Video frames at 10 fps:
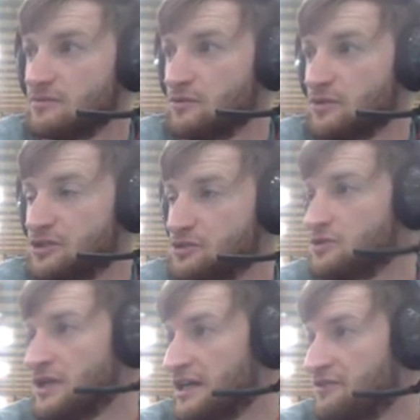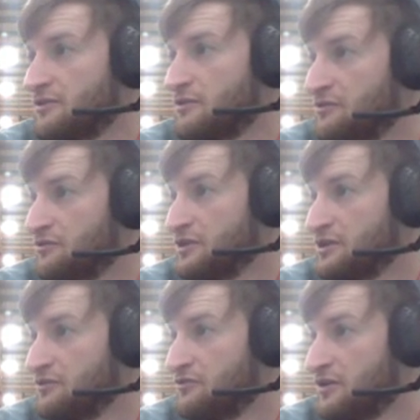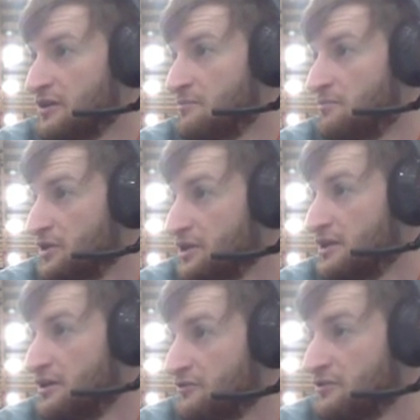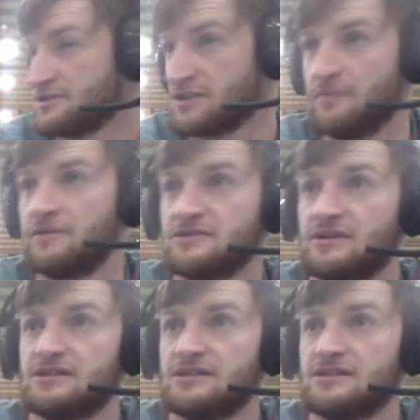we do have a referee from Boyle of Roscommon as well.